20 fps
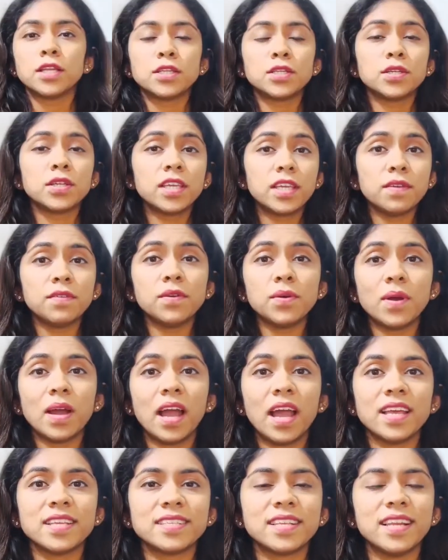To give you
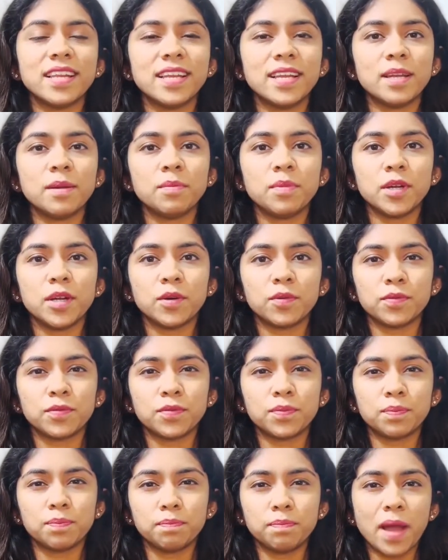guys a little bit of
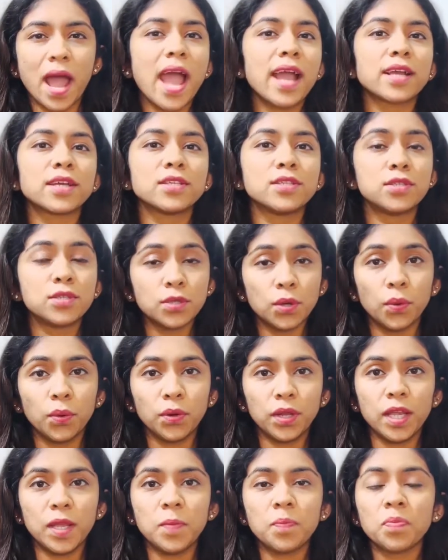
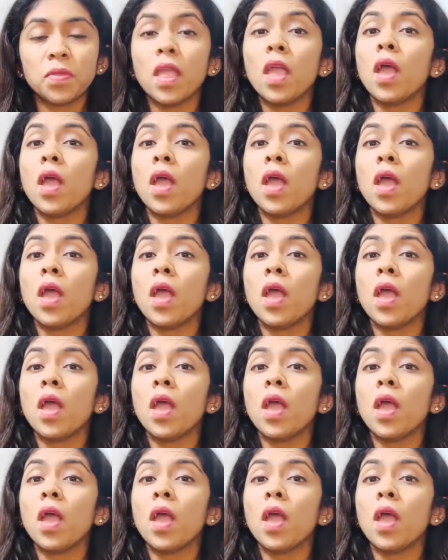backstory,